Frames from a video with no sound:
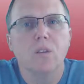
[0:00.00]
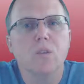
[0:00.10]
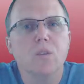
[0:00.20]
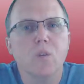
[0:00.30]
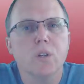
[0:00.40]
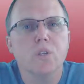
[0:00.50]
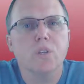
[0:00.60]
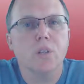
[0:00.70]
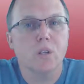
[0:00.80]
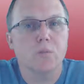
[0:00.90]
This
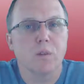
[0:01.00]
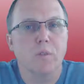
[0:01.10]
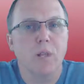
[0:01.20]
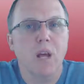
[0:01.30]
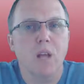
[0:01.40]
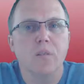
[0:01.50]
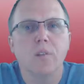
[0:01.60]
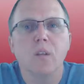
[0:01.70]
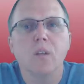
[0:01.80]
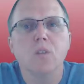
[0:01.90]
question comes up a lot,
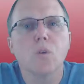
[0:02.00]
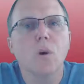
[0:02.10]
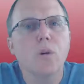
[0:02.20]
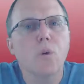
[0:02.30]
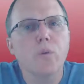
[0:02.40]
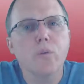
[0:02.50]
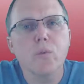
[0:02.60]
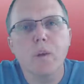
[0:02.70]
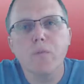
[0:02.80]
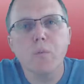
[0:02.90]
so I'll go
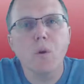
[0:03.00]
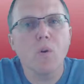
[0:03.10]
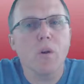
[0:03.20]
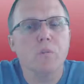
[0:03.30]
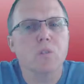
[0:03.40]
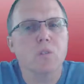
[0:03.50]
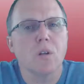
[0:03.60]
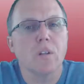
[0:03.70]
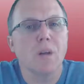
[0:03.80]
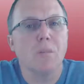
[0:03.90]
through every program
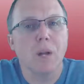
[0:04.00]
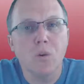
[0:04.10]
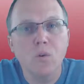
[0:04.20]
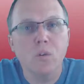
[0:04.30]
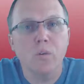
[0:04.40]
installed on my own